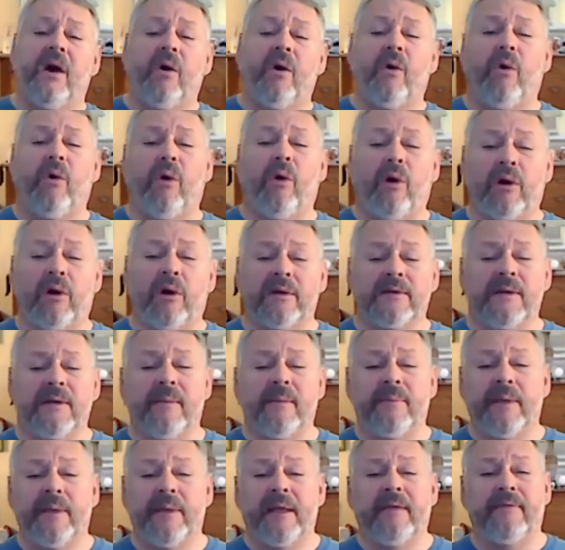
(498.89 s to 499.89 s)
or
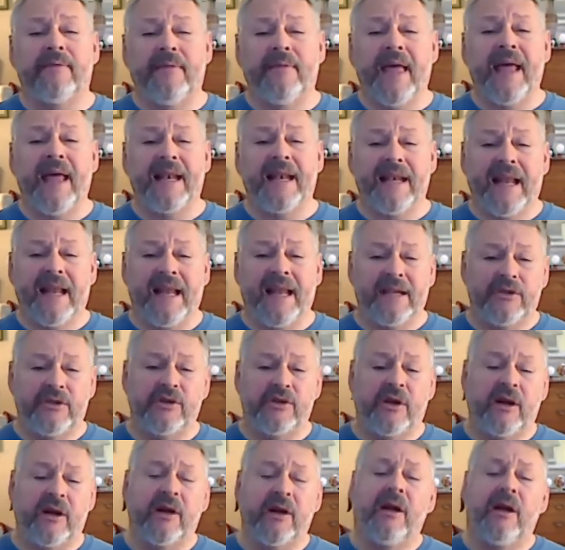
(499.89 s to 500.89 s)
something of that
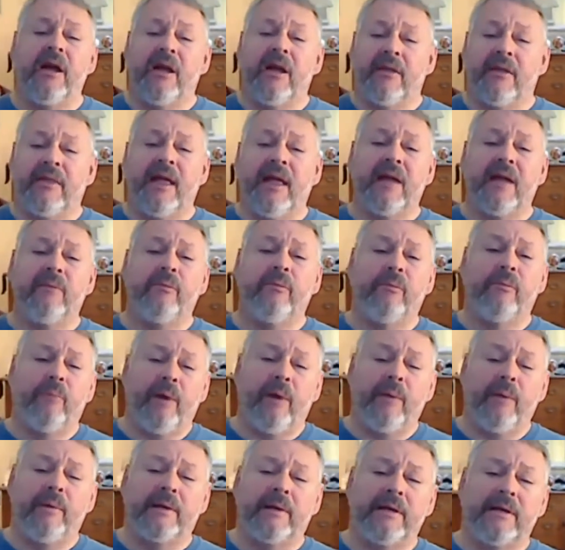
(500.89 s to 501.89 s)
nature, then
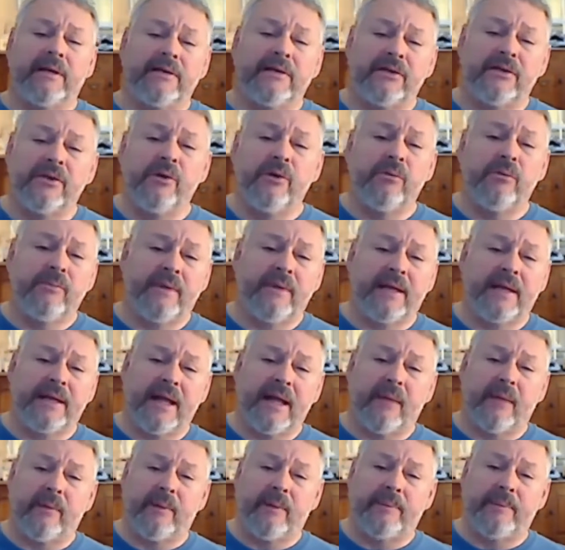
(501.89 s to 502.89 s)
we would assume that
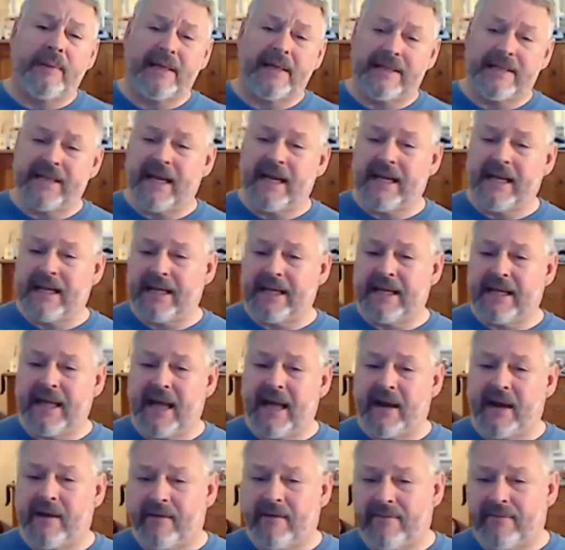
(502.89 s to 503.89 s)
that would be taken
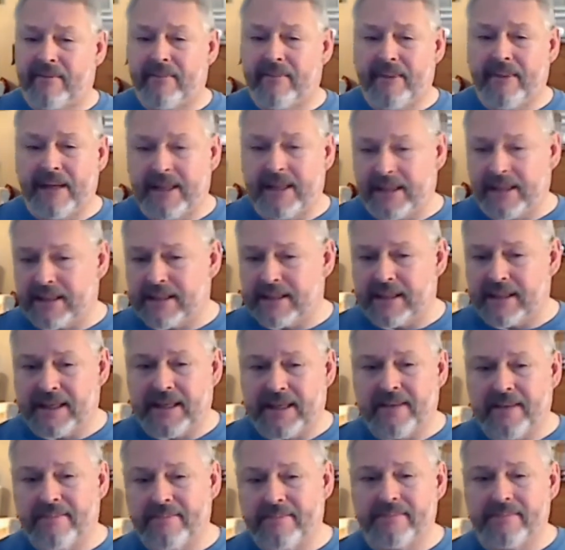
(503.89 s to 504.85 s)
care of immediately.